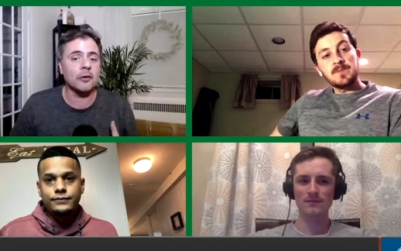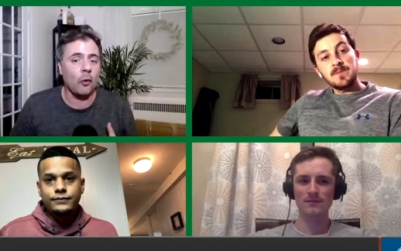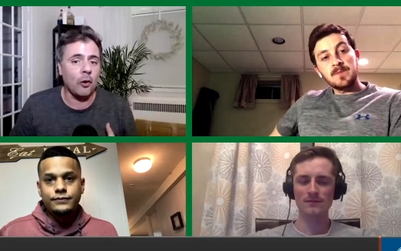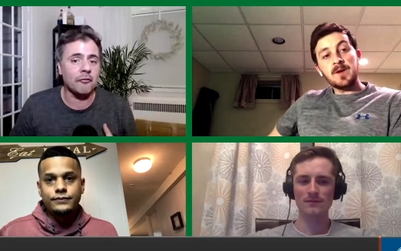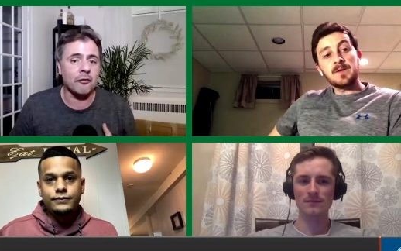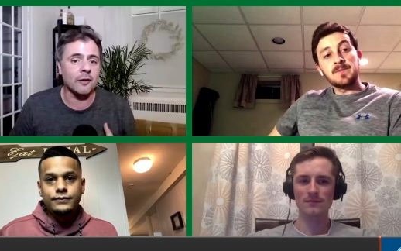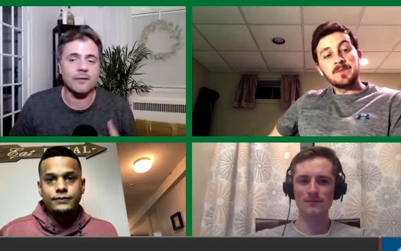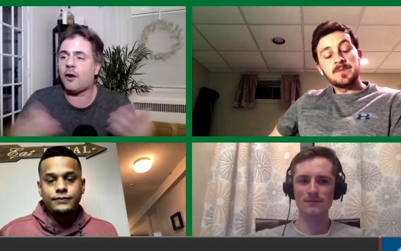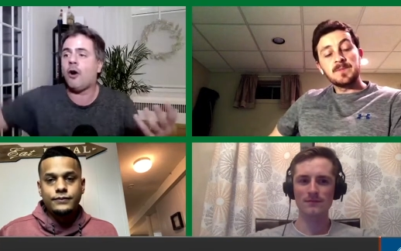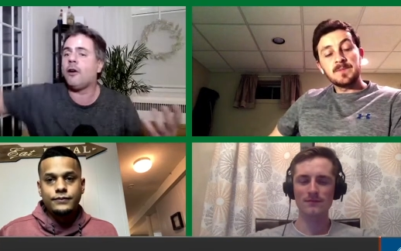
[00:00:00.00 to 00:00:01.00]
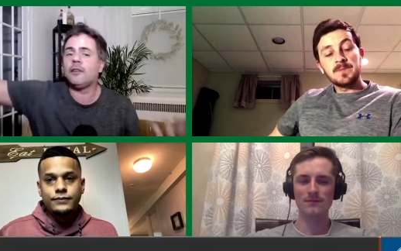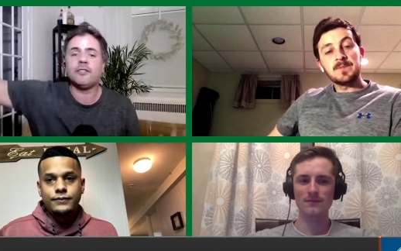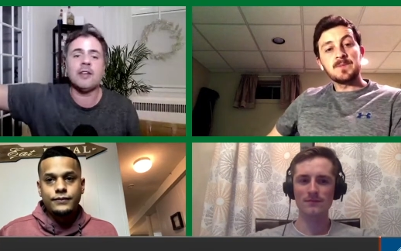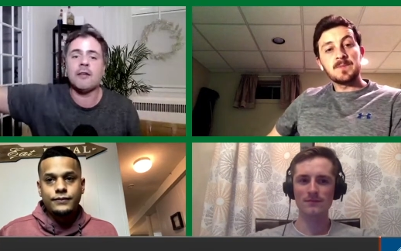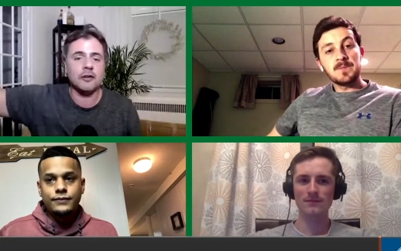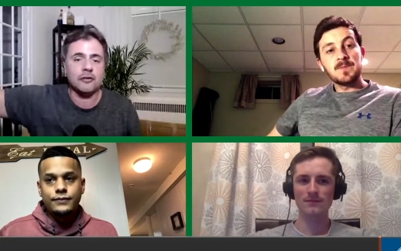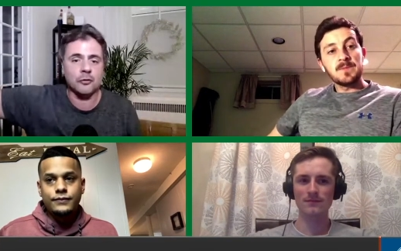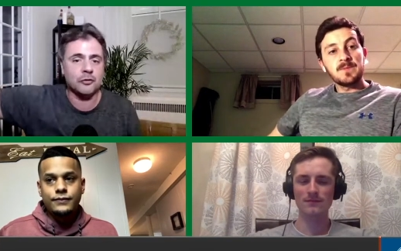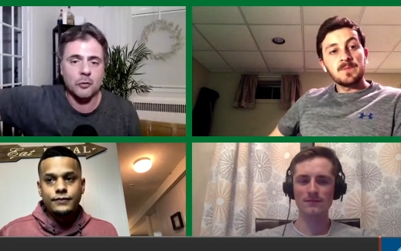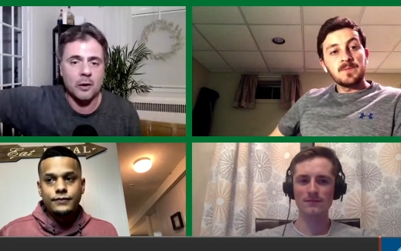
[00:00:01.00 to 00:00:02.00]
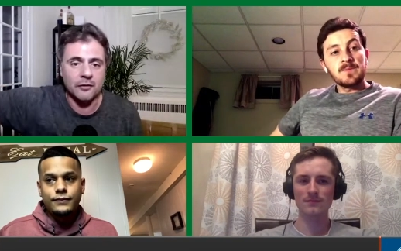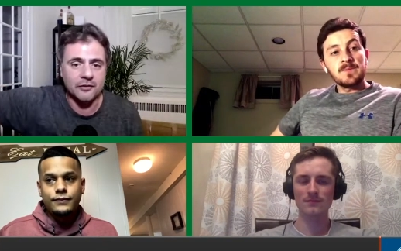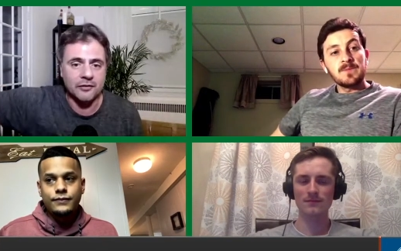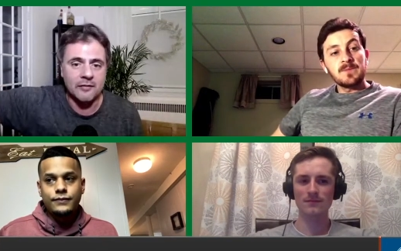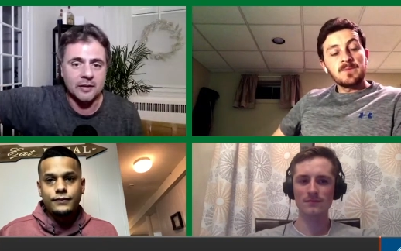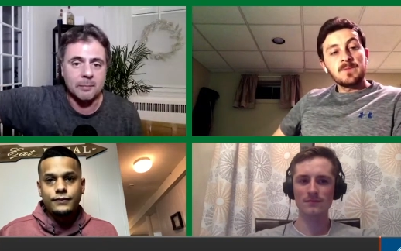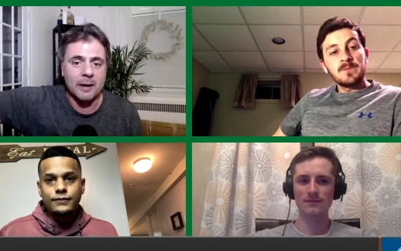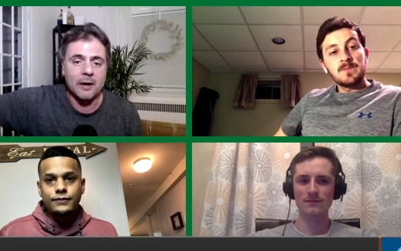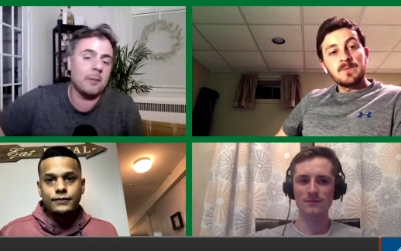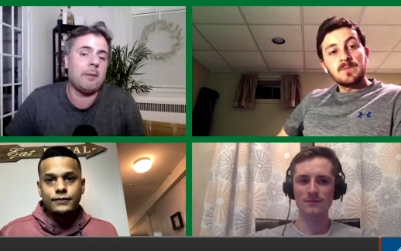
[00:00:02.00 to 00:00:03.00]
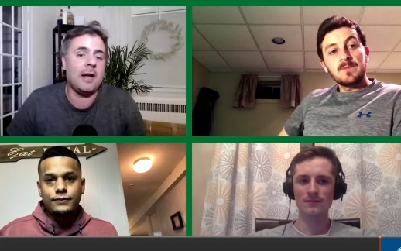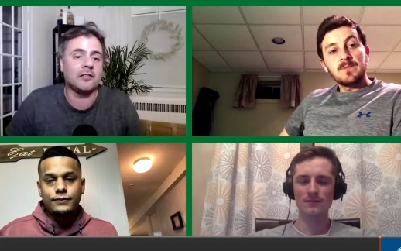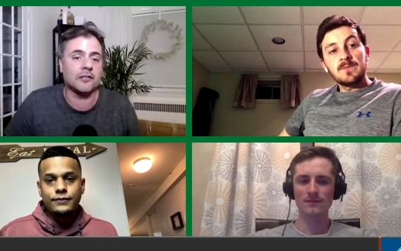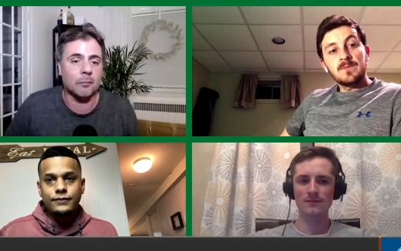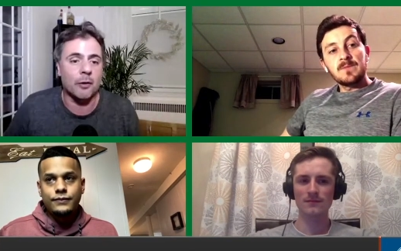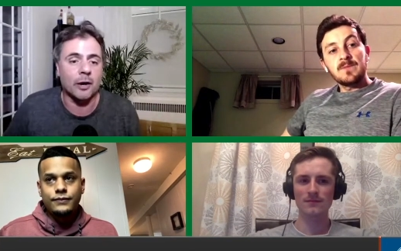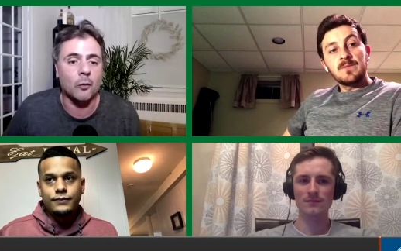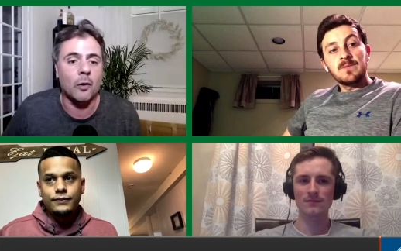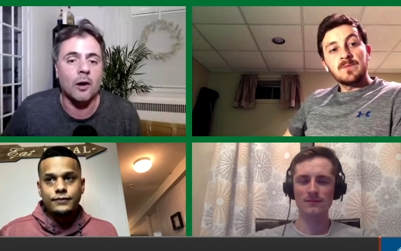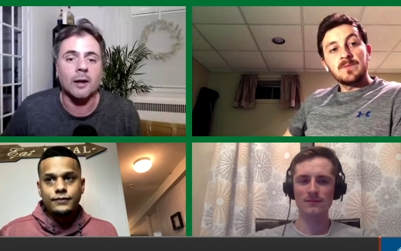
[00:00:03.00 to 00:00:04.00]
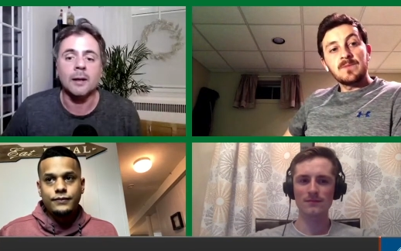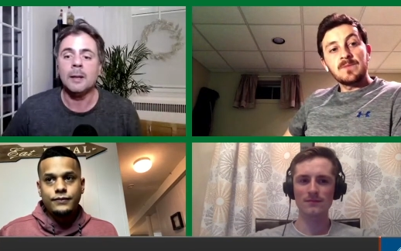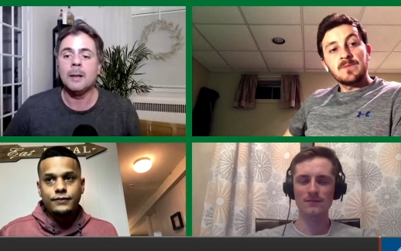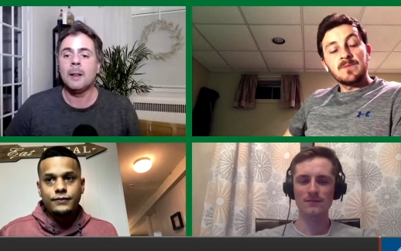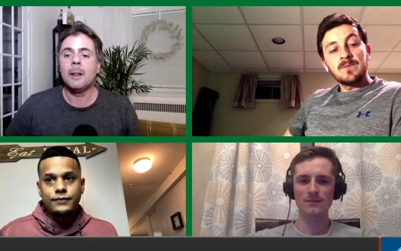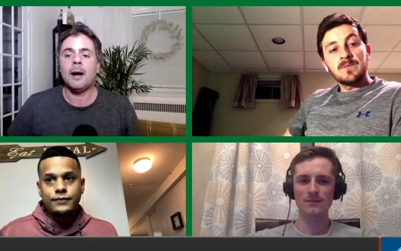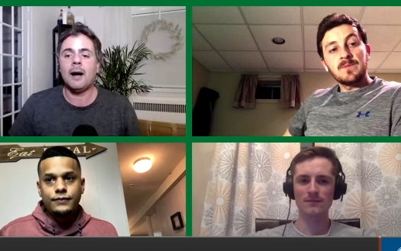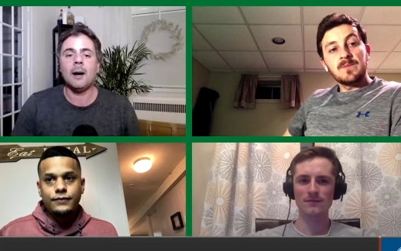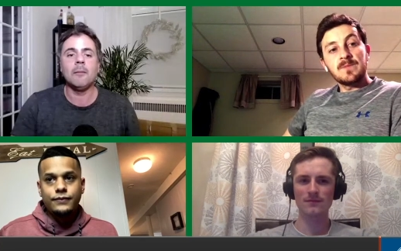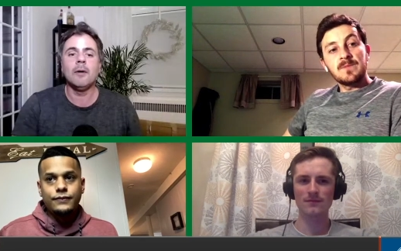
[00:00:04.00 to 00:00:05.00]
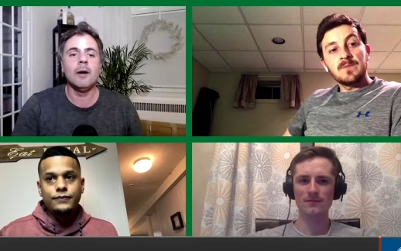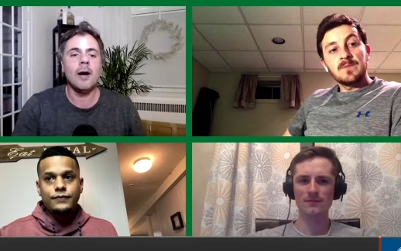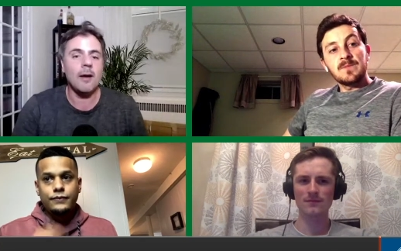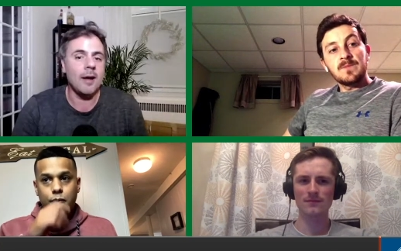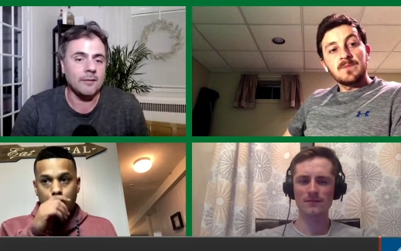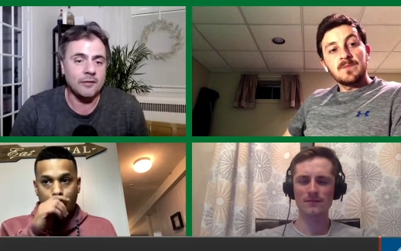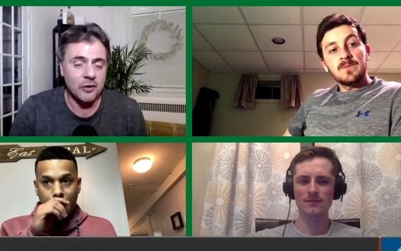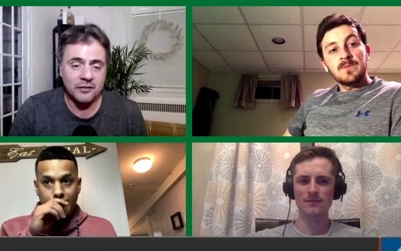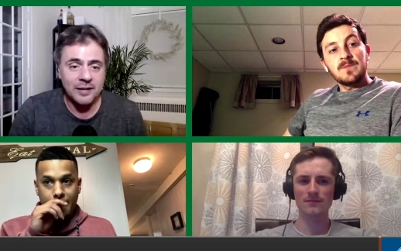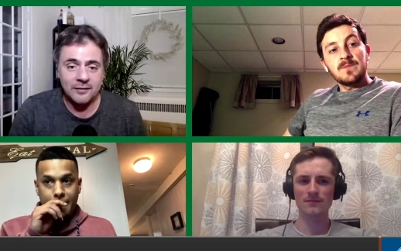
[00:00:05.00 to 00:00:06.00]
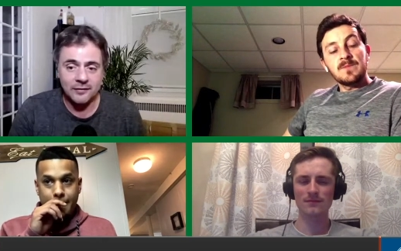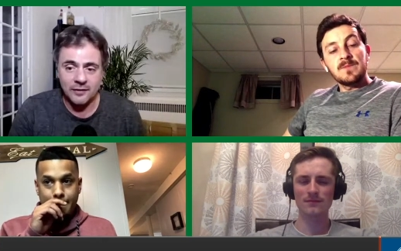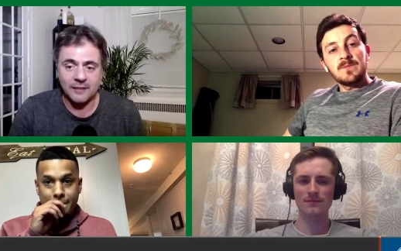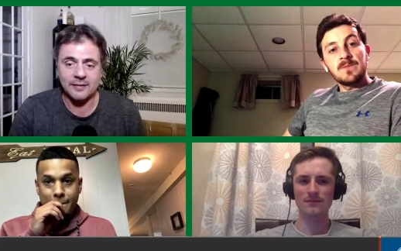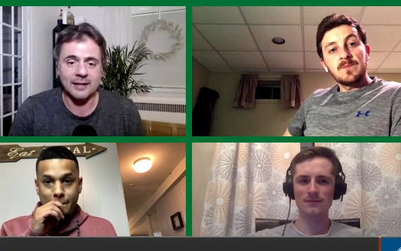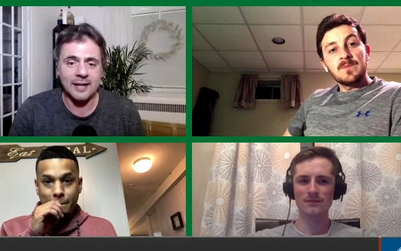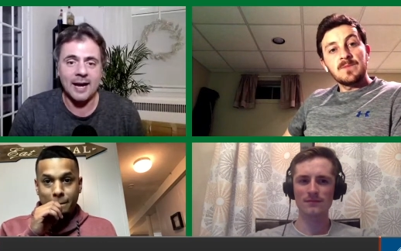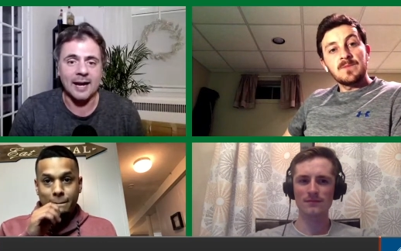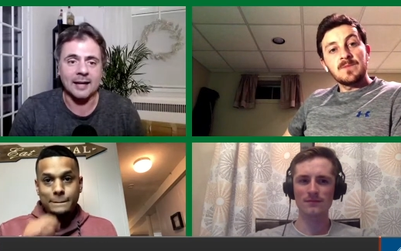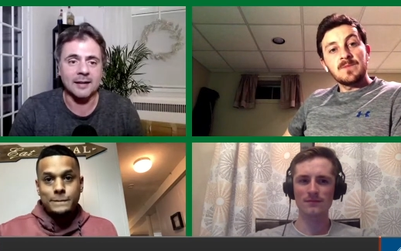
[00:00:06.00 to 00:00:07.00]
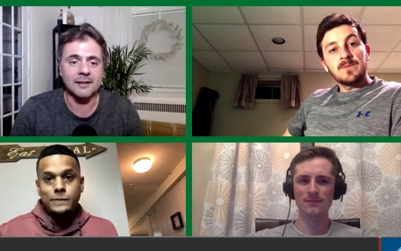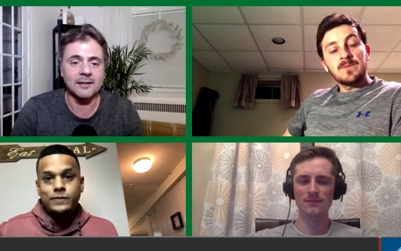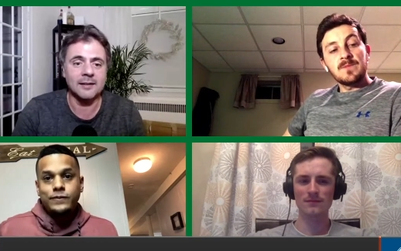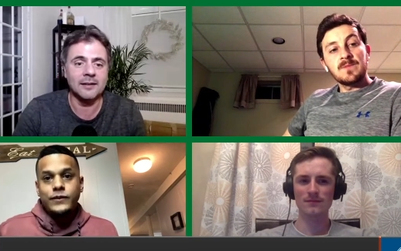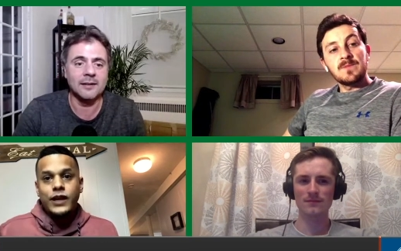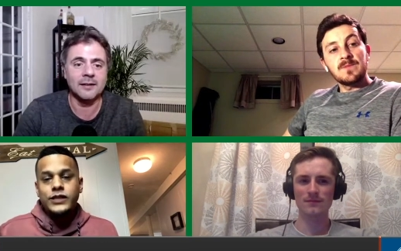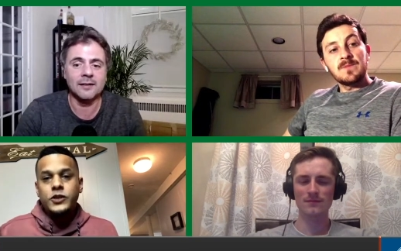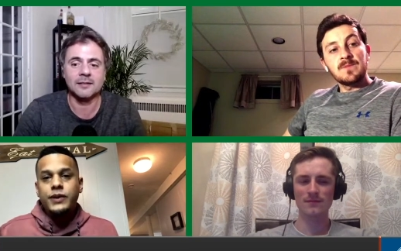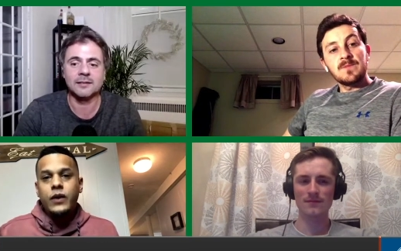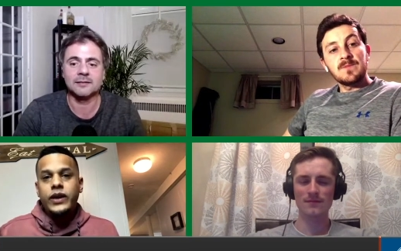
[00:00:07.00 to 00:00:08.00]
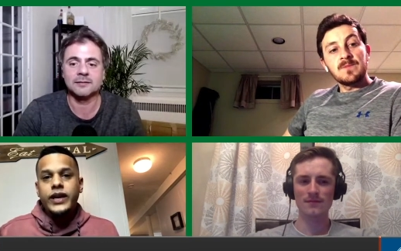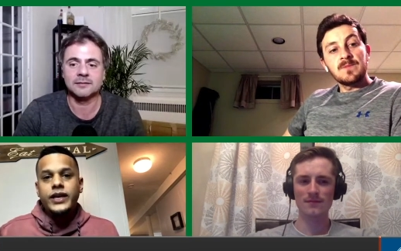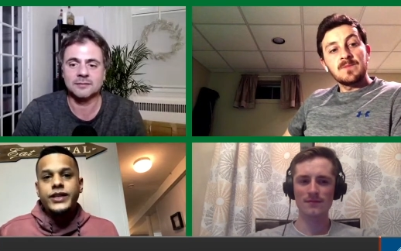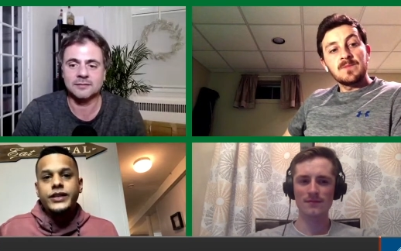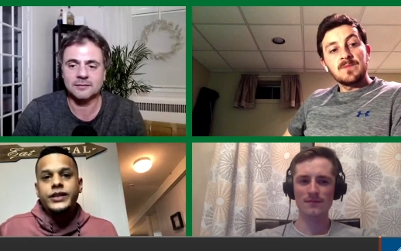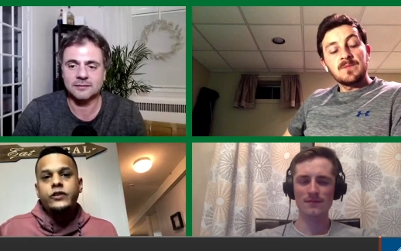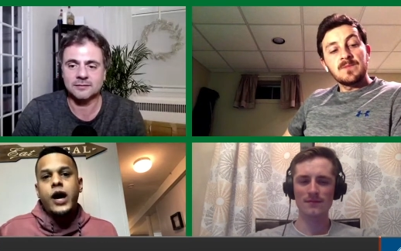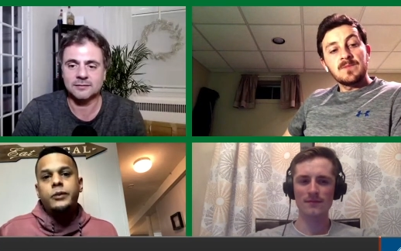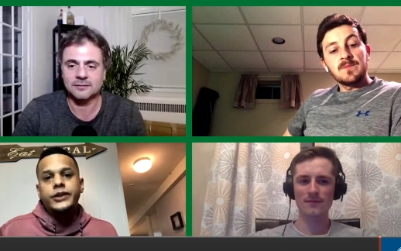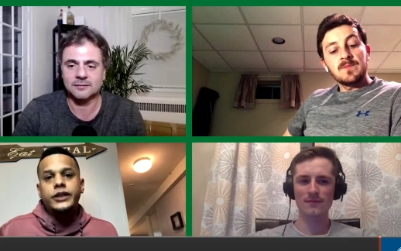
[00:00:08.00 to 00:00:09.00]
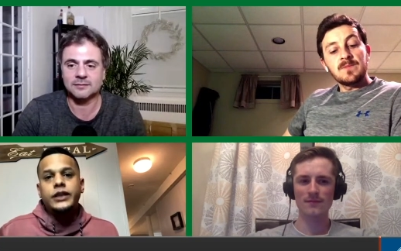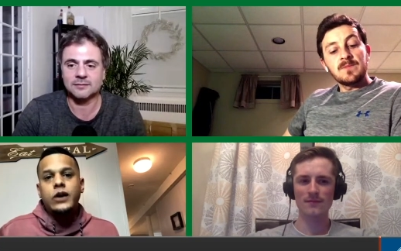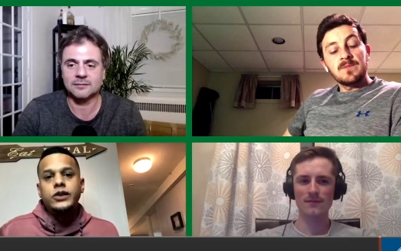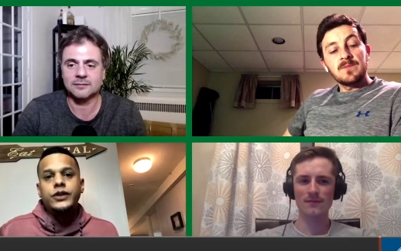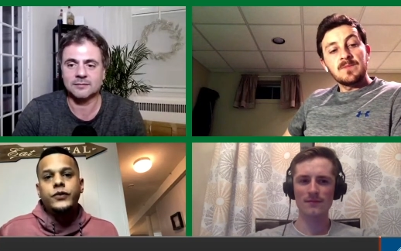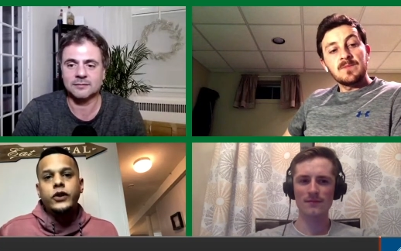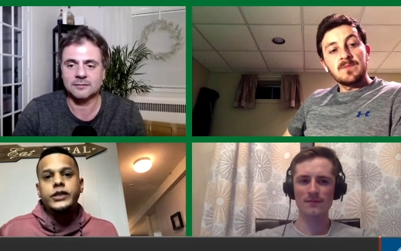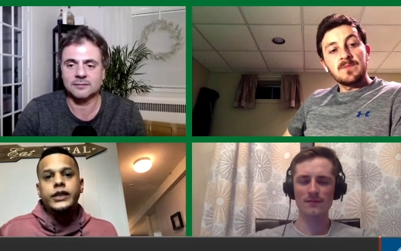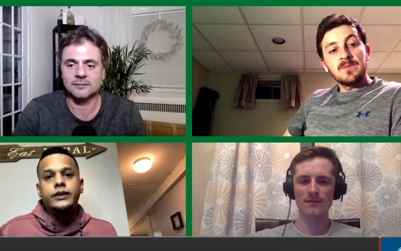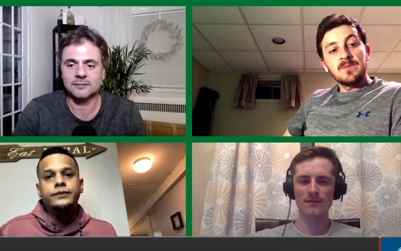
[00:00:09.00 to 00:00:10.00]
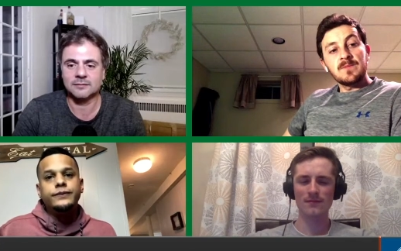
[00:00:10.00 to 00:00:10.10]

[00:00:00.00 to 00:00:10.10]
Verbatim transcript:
Speaker 1: Horford that aren't 7'2", 270 pounds. I mean, Baines is a brick wall.
Speaker 2: Tristan's not that guy. It's too bad we didn't get a chance to see Robert though. I was looking forward to that.